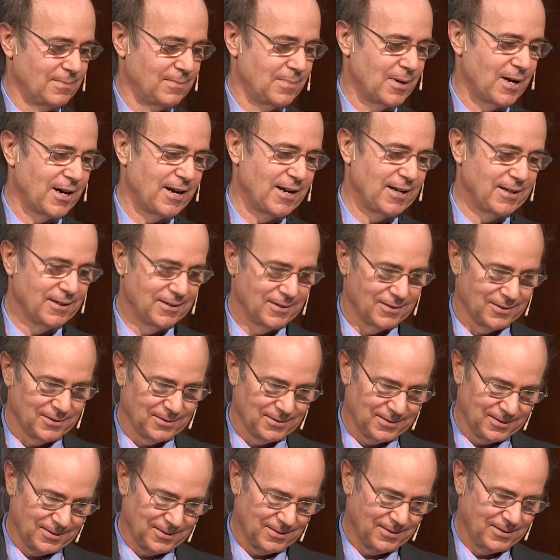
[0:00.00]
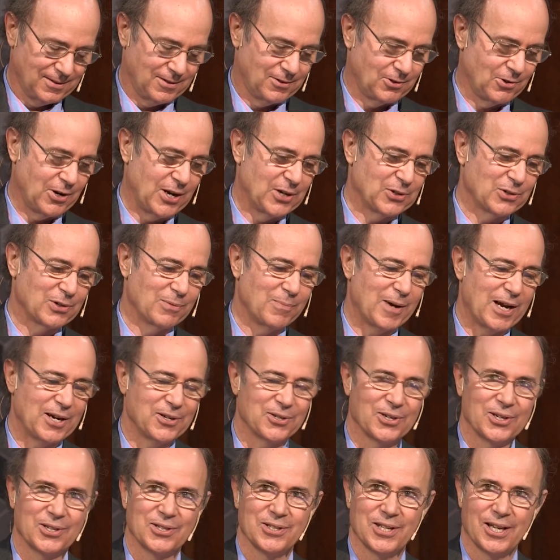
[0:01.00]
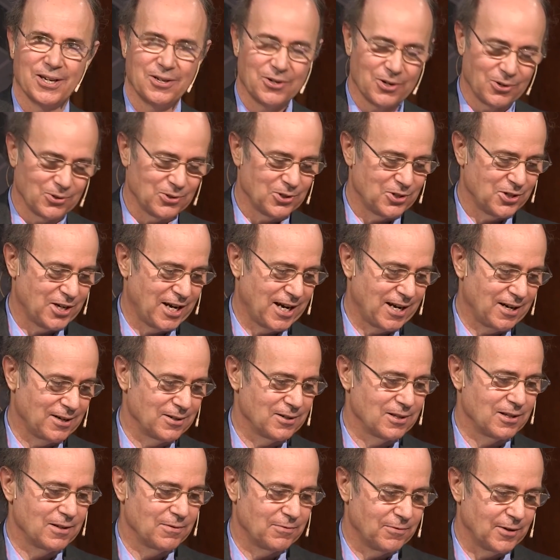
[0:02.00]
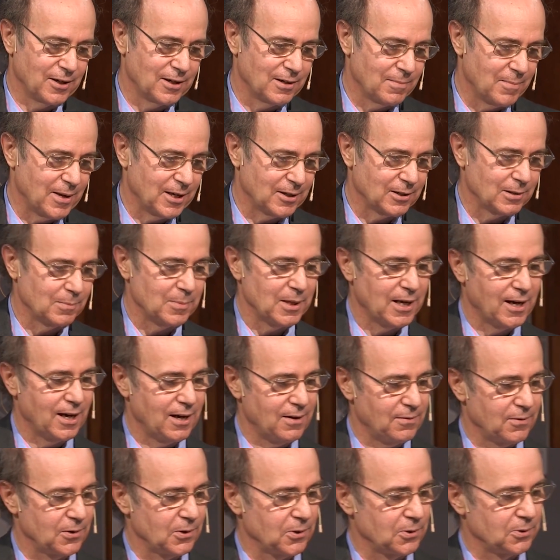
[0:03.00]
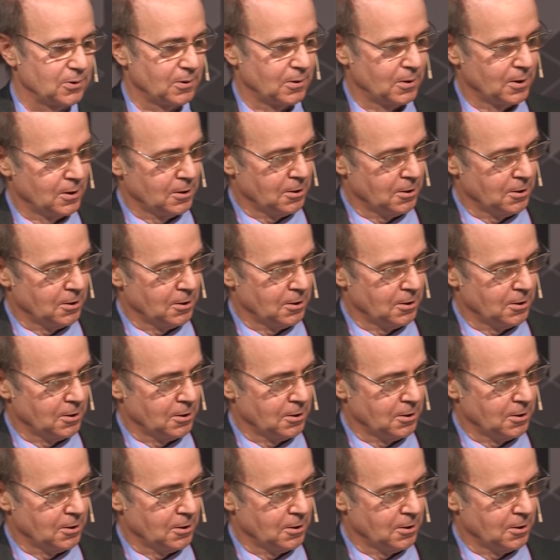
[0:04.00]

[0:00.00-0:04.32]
by transformations that don't change the fundamental behaviors.